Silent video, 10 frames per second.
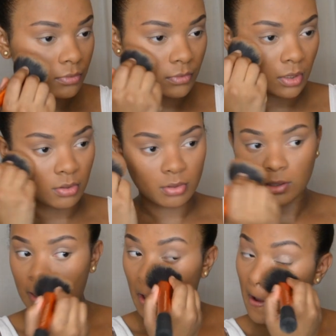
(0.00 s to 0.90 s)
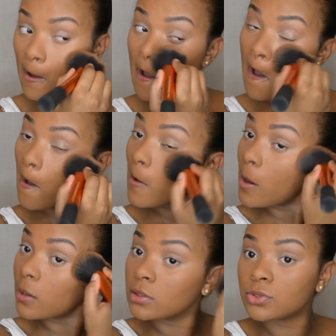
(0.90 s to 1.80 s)
Mm, cause I,
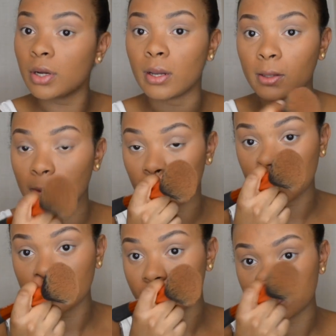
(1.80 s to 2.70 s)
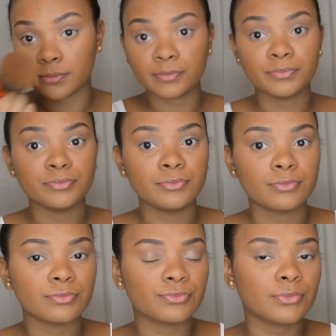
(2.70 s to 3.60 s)
tried it.
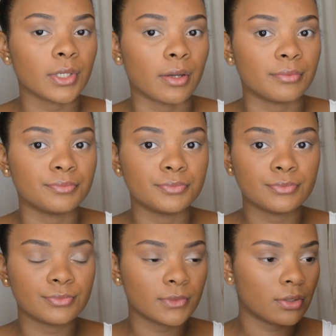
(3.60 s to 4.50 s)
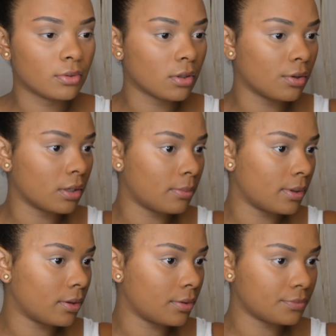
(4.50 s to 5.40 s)
Okay. Don't look all that
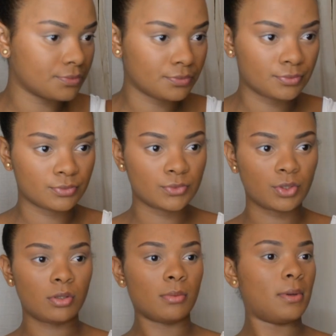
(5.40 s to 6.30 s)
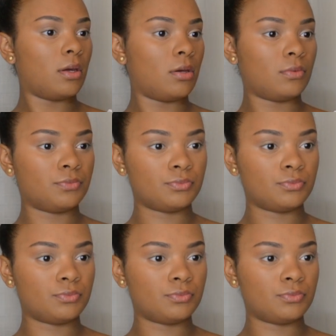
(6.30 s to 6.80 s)
bad. Don't look bad?